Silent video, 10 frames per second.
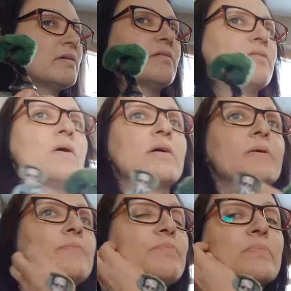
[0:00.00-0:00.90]
Thor.
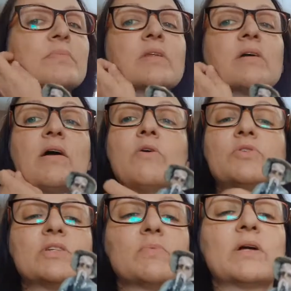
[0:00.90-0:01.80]
I hope
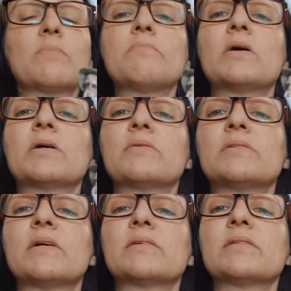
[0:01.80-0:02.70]
she doesn't want to bark
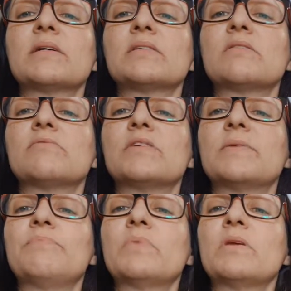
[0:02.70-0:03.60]
outside because that's not
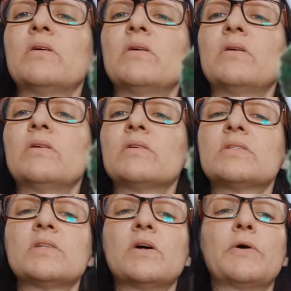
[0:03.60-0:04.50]
fun.
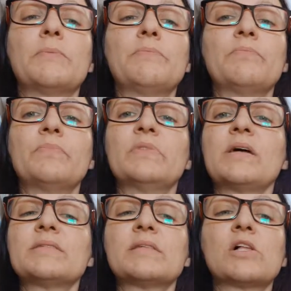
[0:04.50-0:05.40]
So
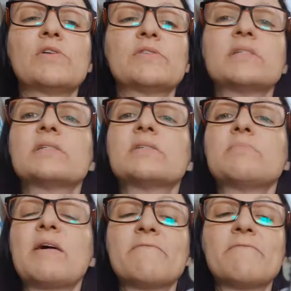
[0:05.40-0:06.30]
that's the closest,
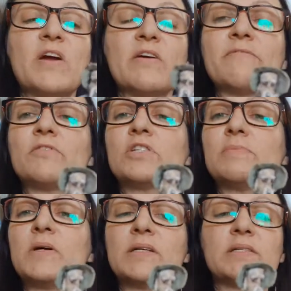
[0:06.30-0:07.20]
my very
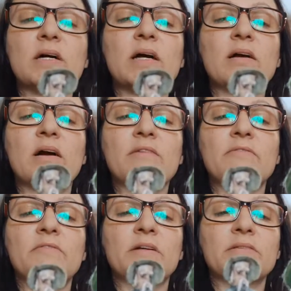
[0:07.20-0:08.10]
first bonsai, I
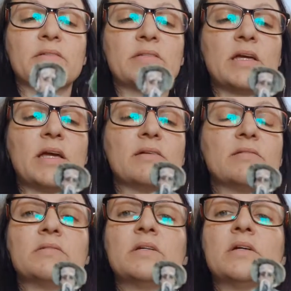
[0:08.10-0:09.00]
felt it,
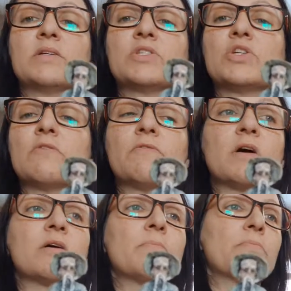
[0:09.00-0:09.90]
and so
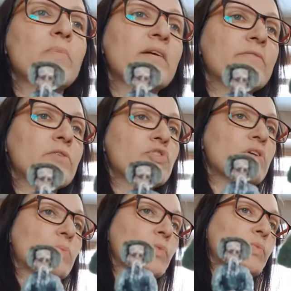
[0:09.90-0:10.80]
far my
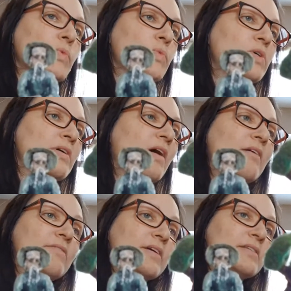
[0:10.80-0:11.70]
version
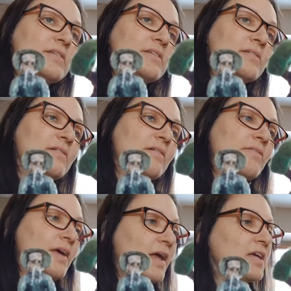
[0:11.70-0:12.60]
of it.
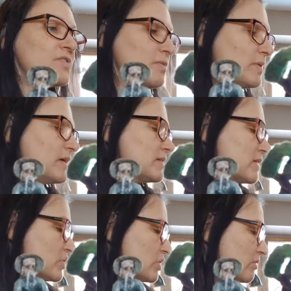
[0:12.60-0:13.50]
Thanks for being
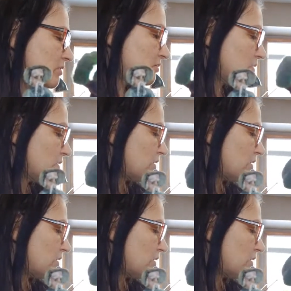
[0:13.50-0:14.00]
such a brat.